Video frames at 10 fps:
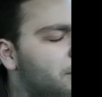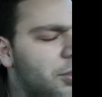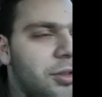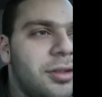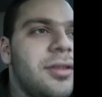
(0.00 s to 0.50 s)

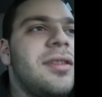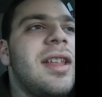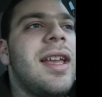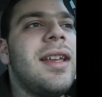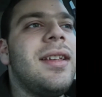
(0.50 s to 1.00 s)
certain
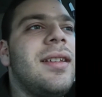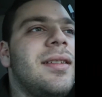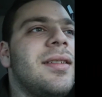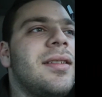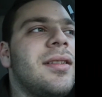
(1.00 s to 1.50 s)

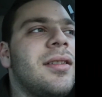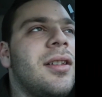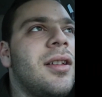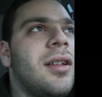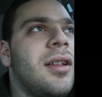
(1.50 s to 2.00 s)
days
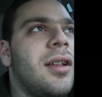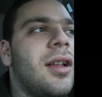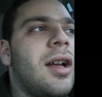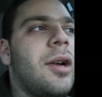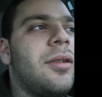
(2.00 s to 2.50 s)

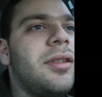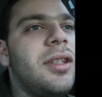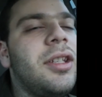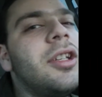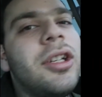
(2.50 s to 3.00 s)
out of the
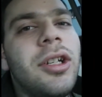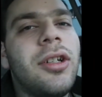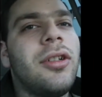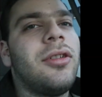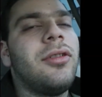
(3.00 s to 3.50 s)

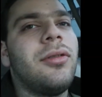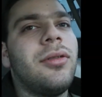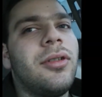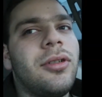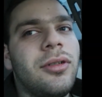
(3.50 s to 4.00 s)
year,
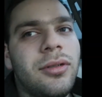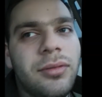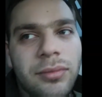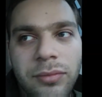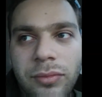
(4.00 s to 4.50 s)
or
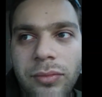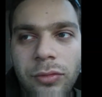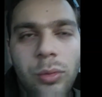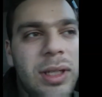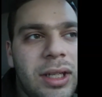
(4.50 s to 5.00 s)

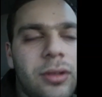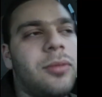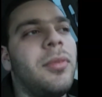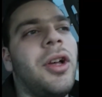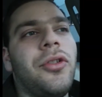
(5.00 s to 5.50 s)
week, or
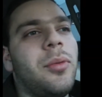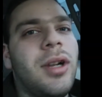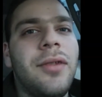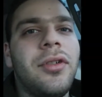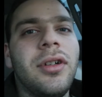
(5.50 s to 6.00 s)
month, or
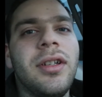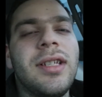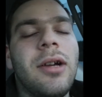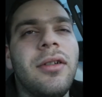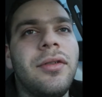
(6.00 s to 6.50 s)
whatever it
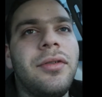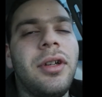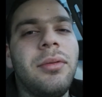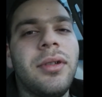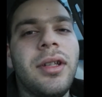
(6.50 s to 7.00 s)
is, however
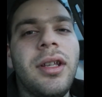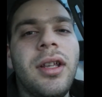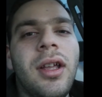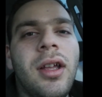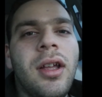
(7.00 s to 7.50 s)
frequently,
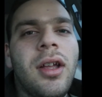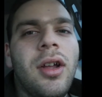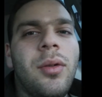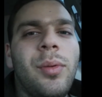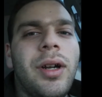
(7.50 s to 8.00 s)

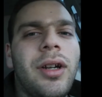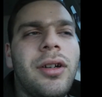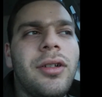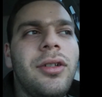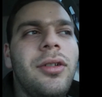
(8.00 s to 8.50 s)

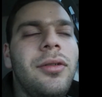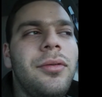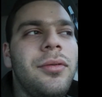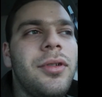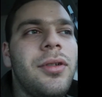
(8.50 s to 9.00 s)
where
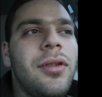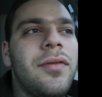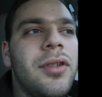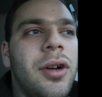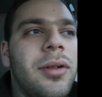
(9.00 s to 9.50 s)
you sort of
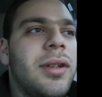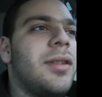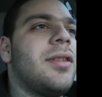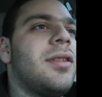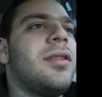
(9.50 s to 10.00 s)

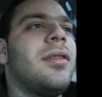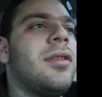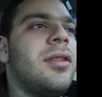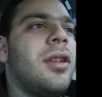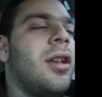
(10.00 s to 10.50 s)
notice
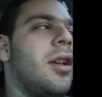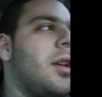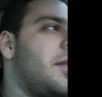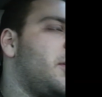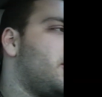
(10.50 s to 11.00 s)

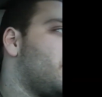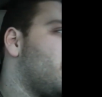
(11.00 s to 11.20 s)
that you're